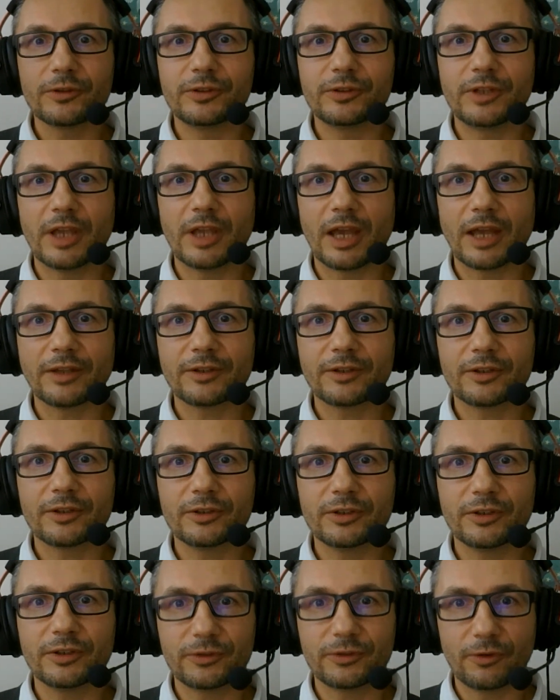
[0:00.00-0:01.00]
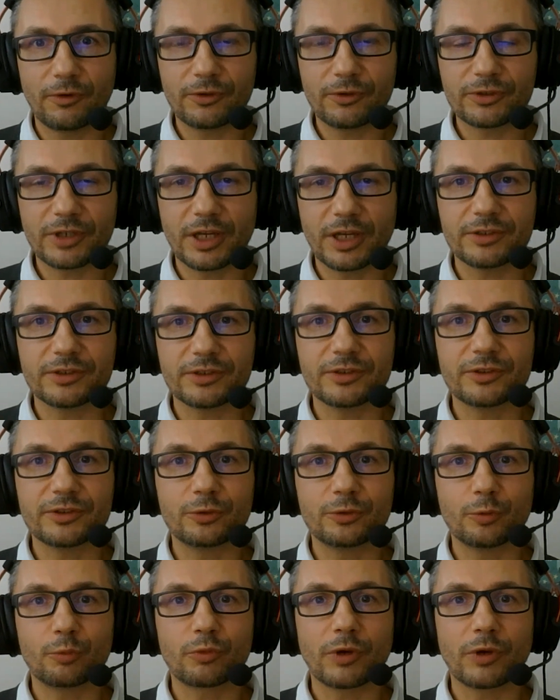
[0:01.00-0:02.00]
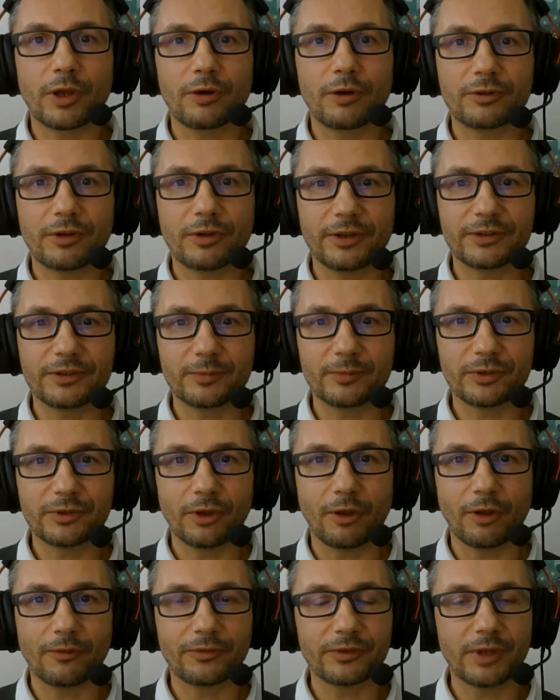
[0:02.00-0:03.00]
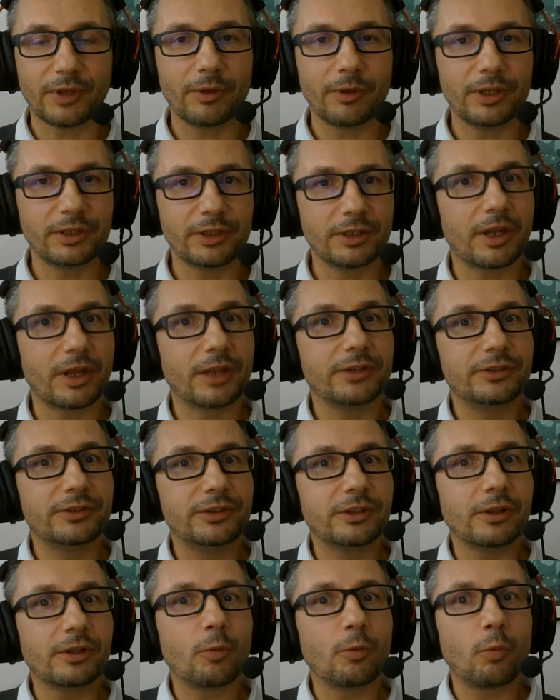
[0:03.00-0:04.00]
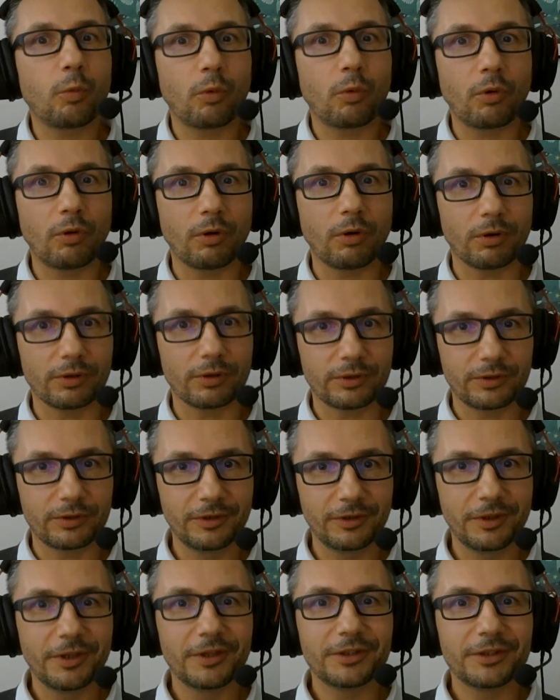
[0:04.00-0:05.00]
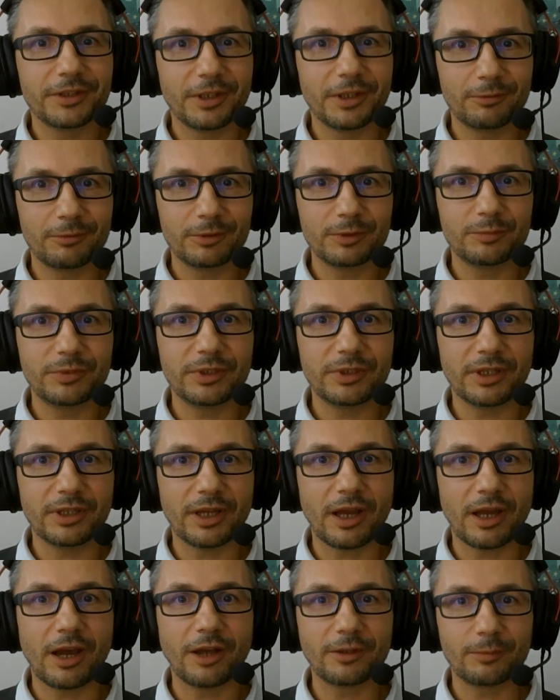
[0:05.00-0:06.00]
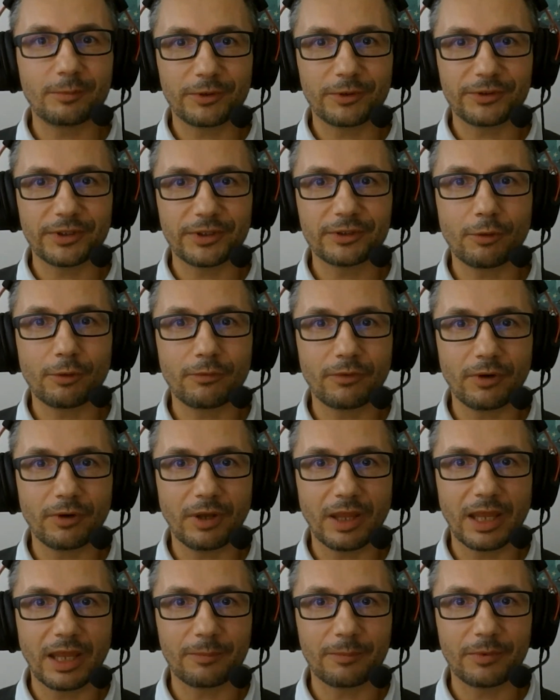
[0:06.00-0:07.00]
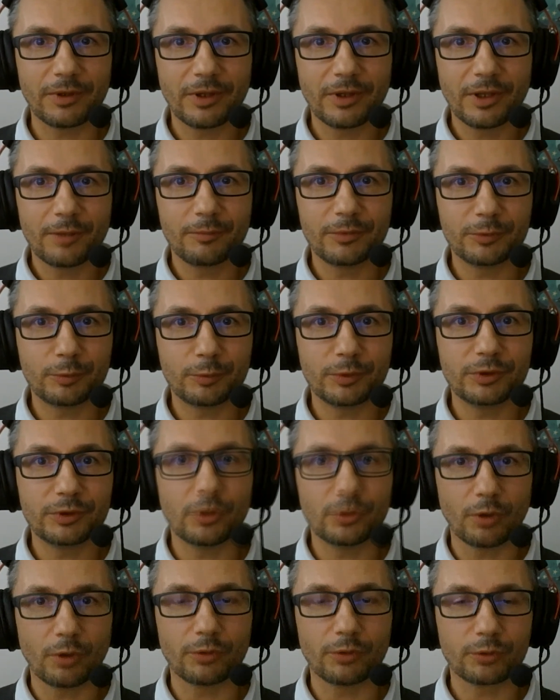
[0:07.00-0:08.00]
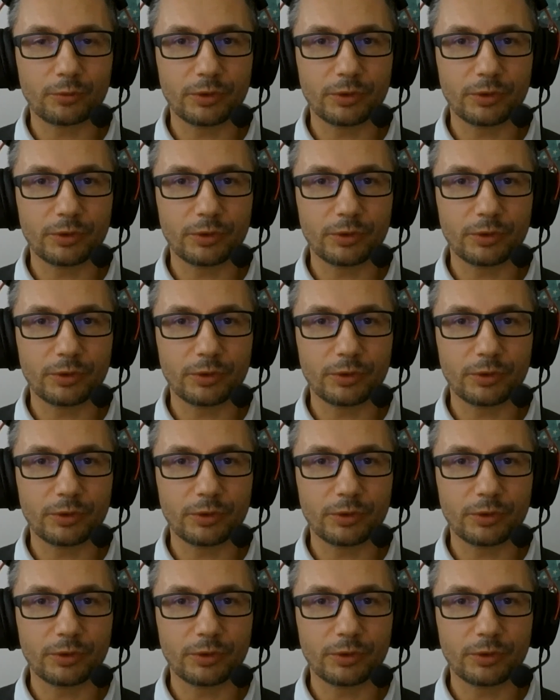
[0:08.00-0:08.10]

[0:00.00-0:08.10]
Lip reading: that the search engines do prioritize themselves. Now, in an ideal world, there would be 100% overlap between those